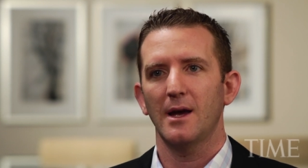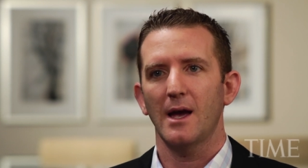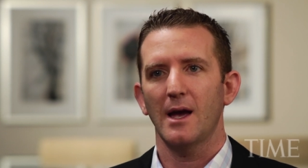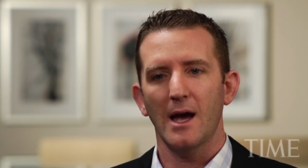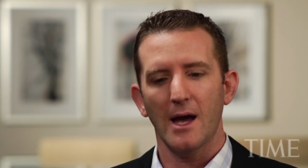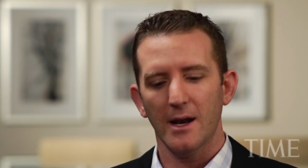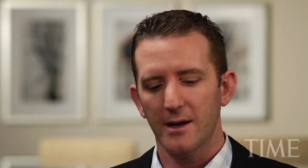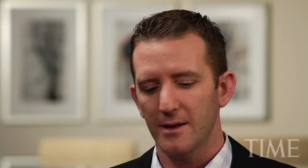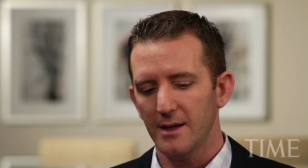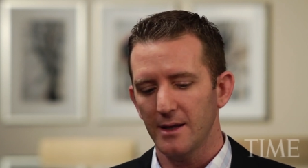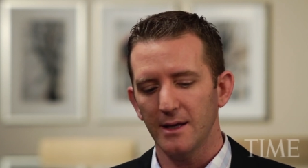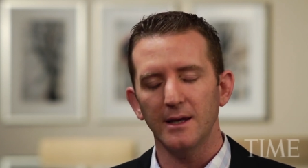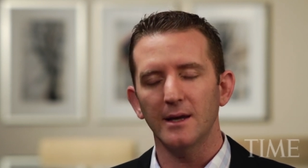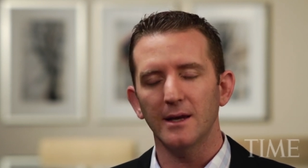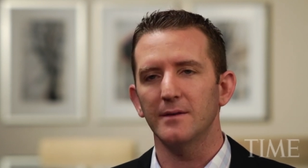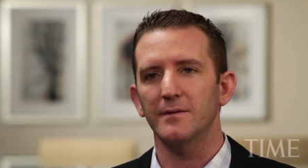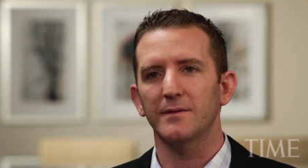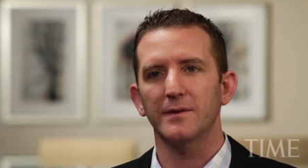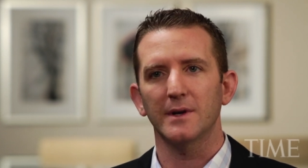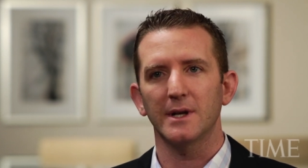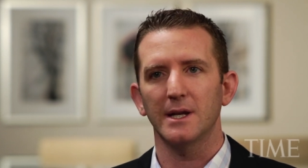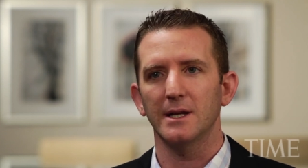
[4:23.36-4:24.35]
How do they
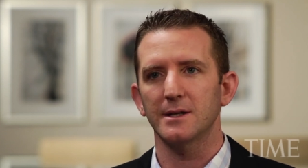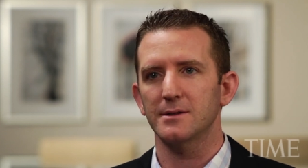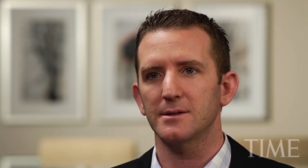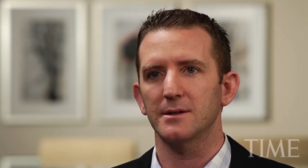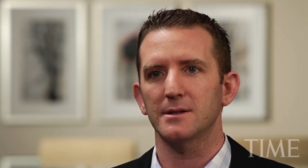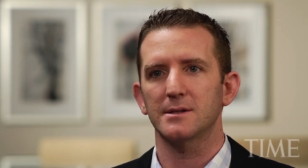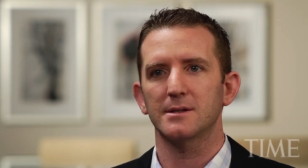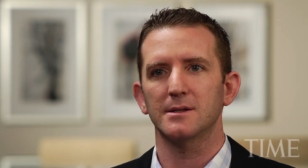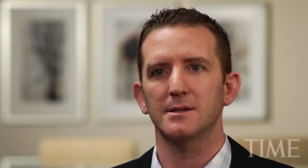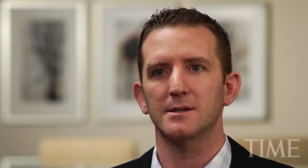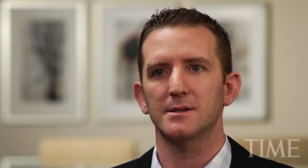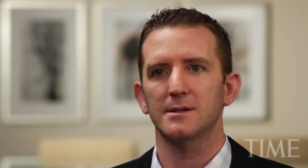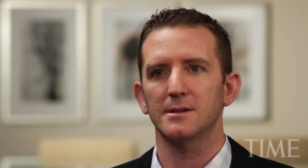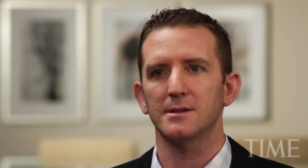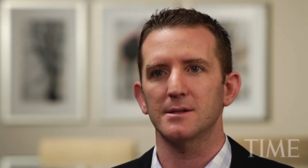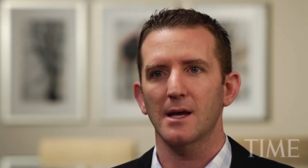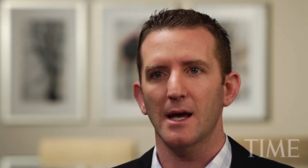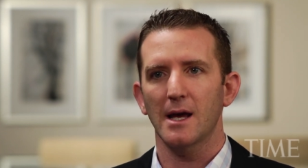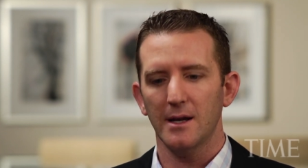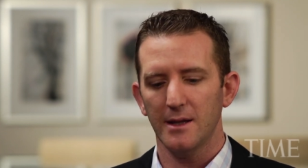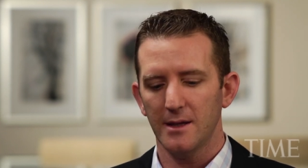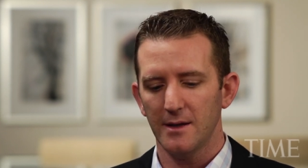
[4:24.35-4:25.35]
get financial
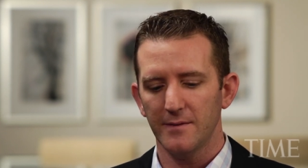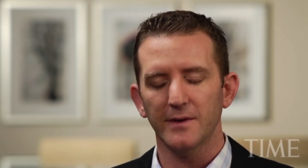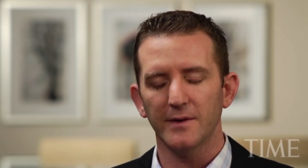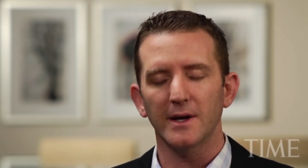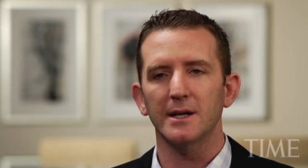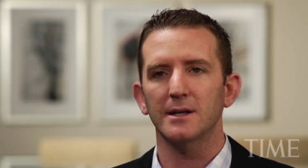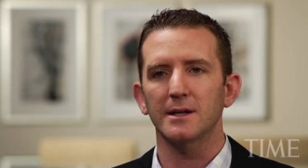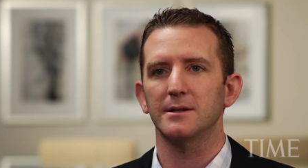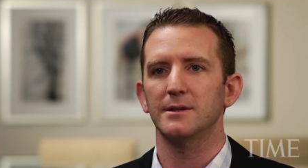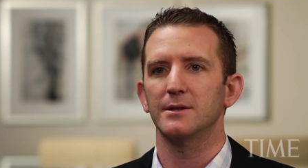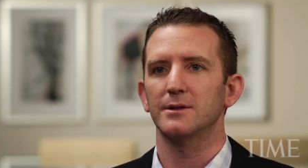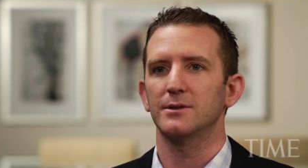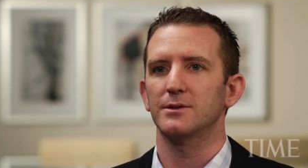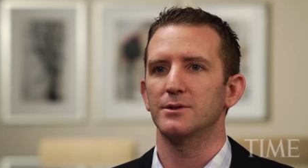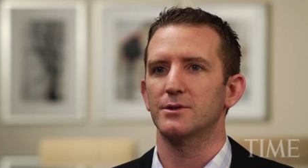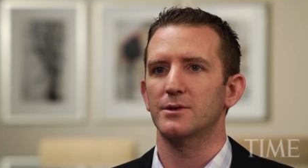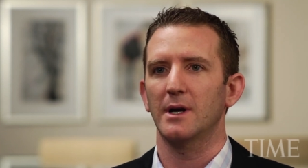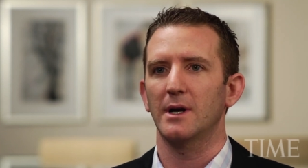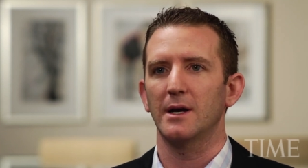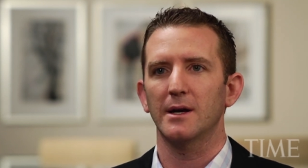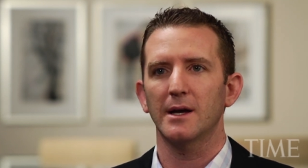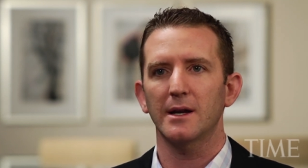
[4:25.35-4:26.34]
assistance? How do they find a clinical
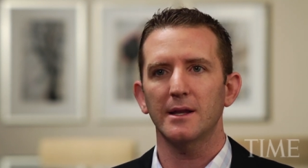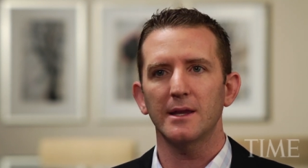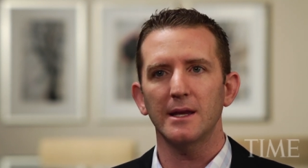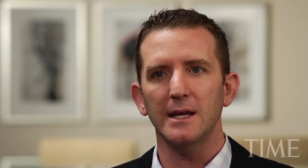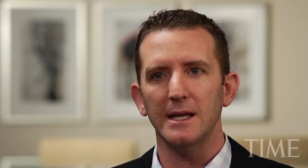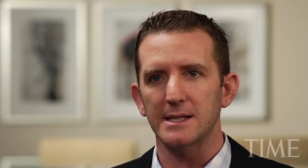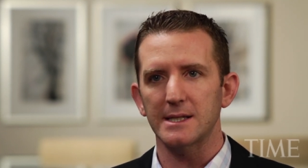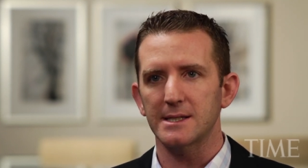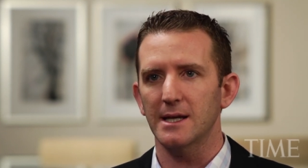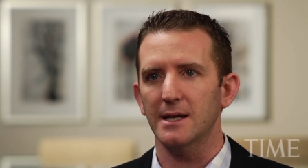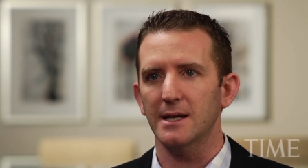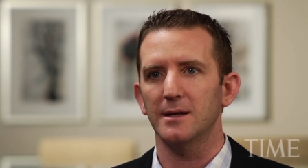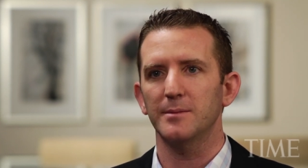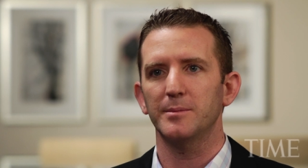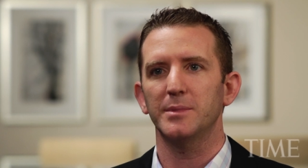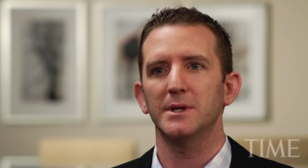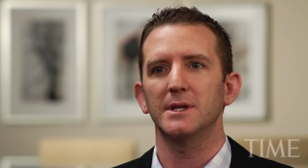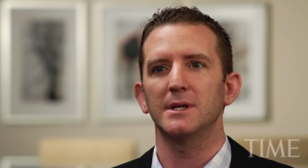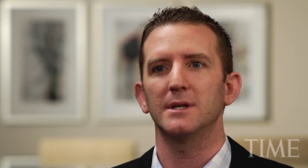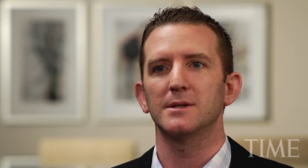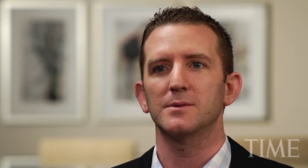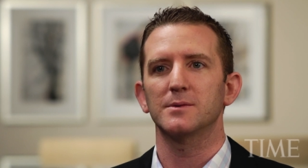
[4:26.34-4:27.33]
trial? How do they get second
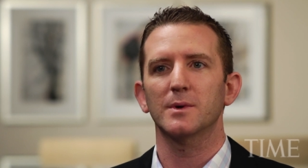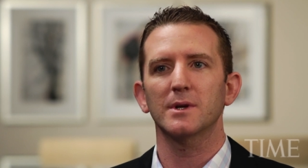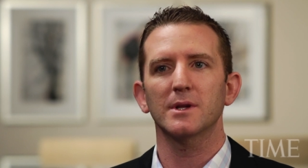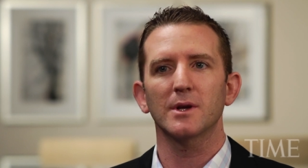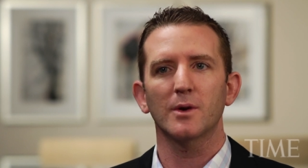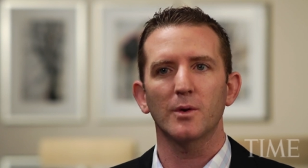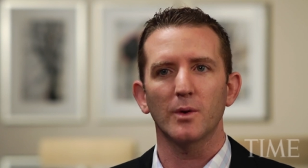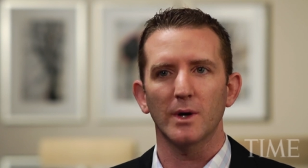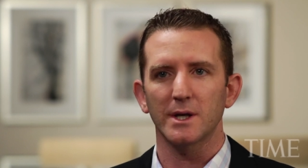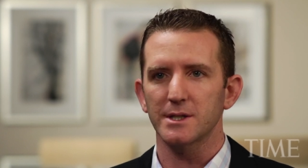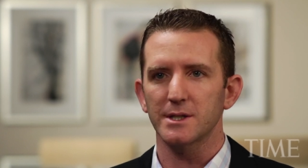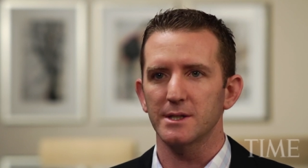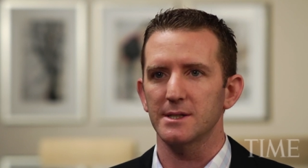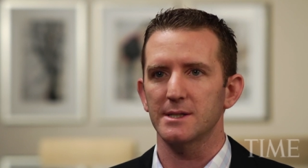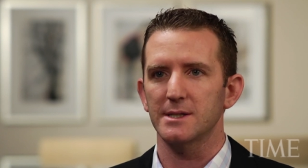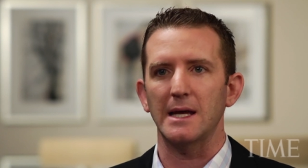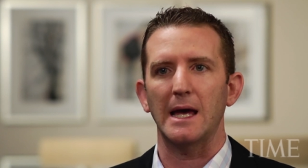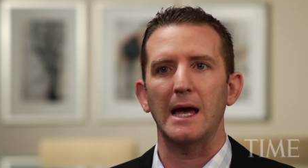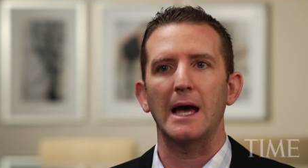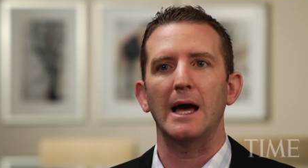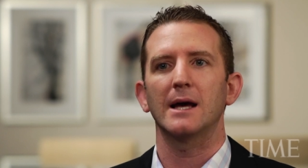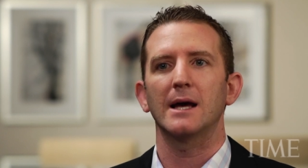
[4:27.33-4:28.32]
opinions? What are the questions
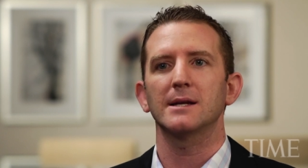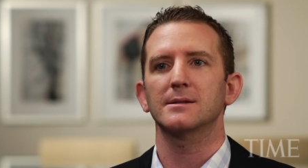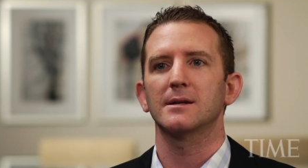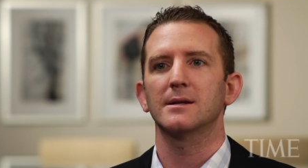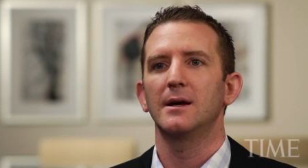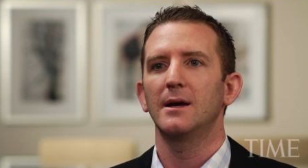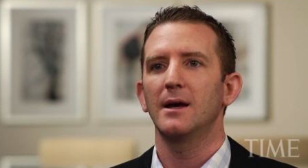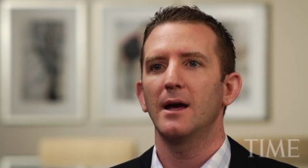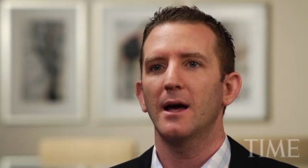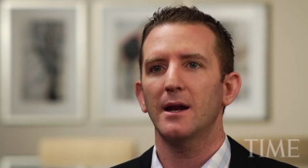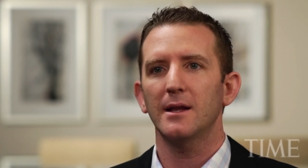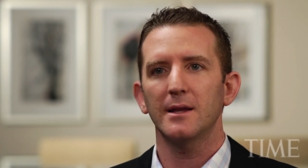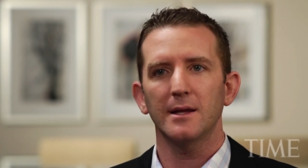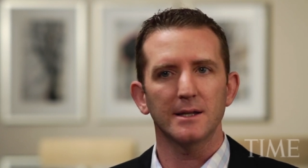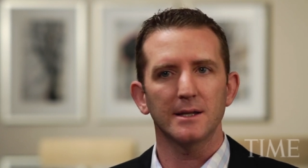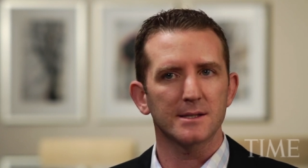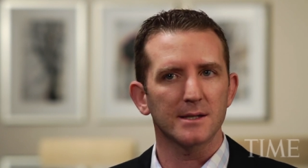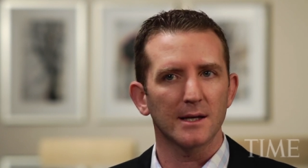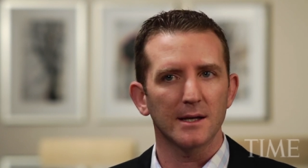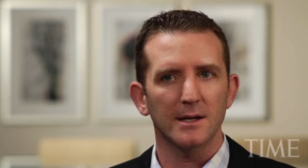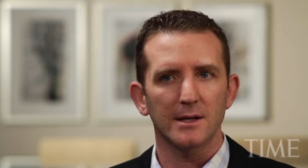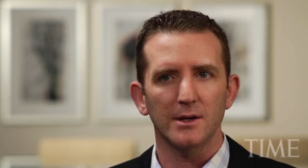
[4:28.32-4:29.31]
to ask? How do they
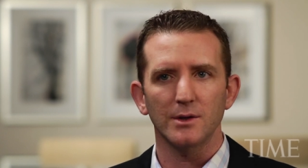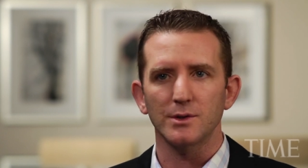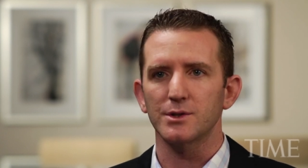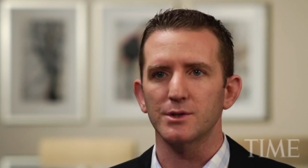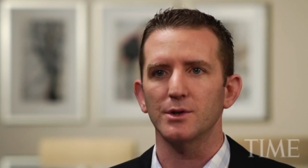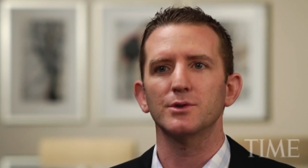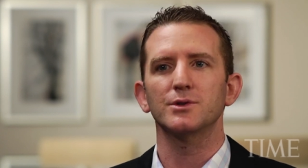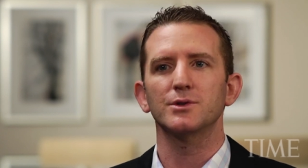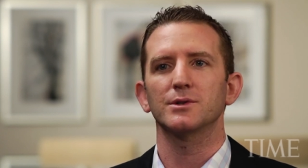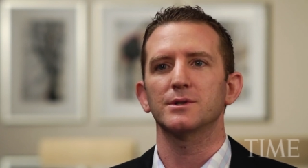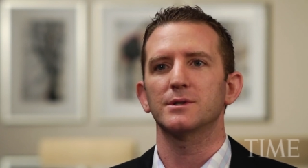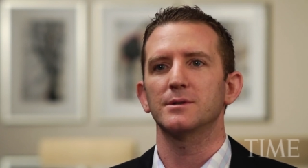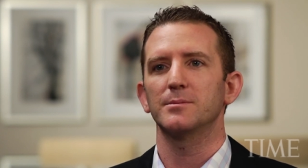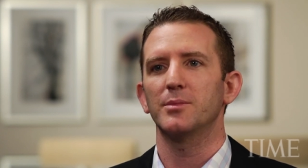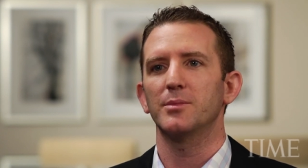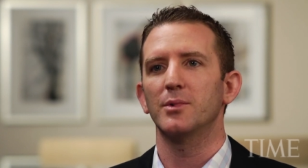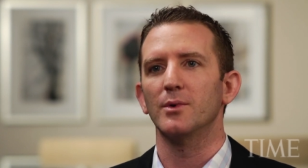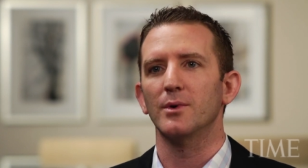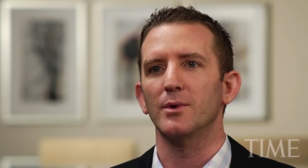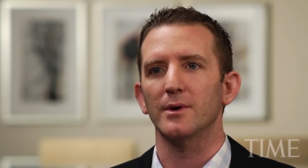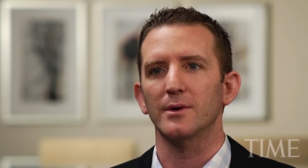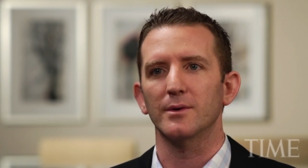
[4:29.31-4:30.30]
get psychosocial
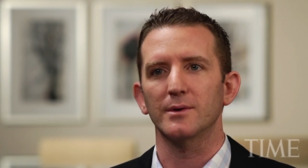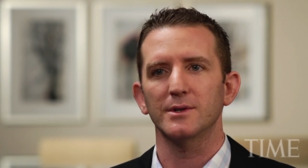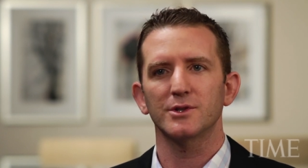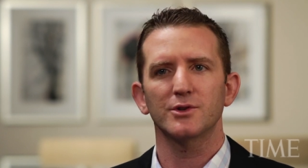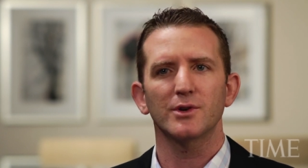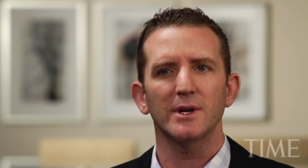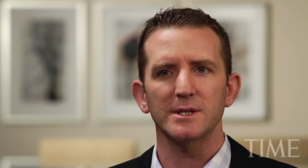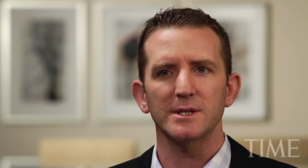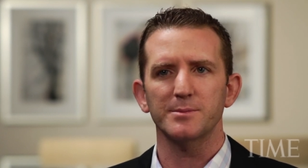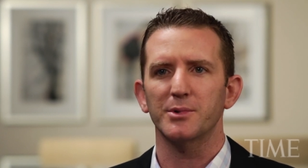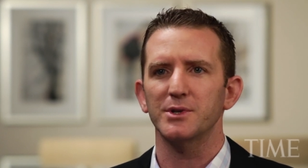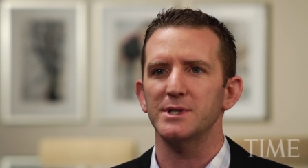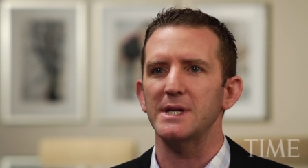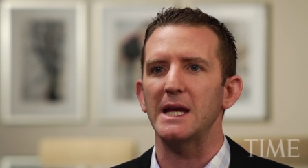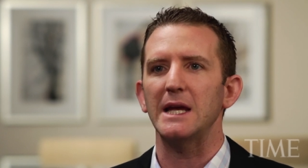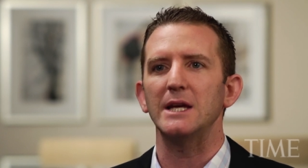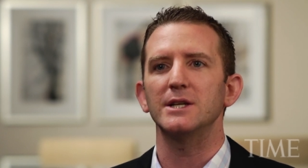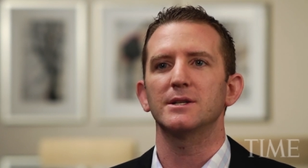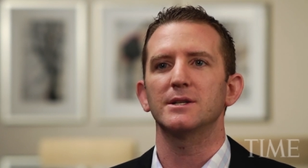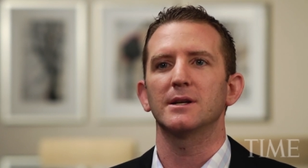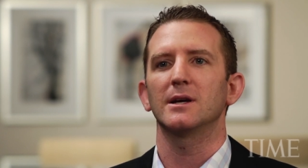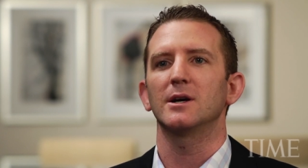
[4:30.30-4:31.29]
support or
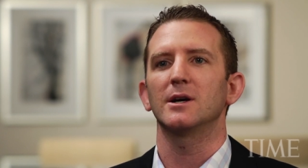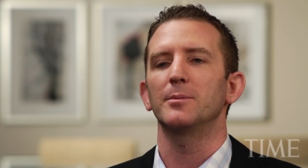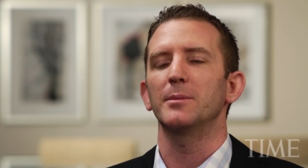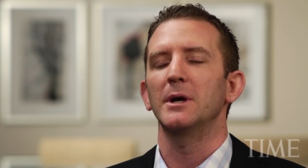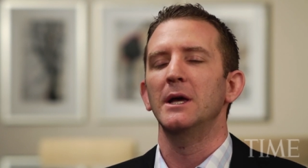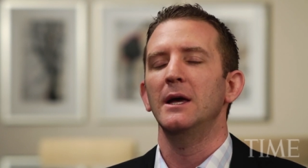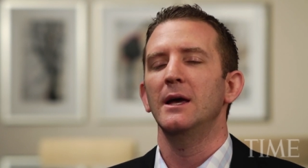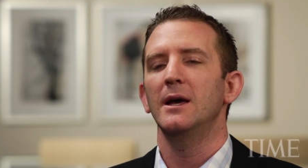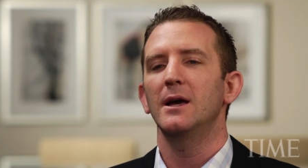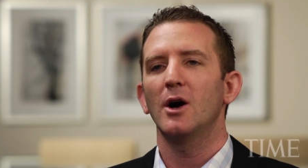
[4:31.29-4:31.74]
transportation help?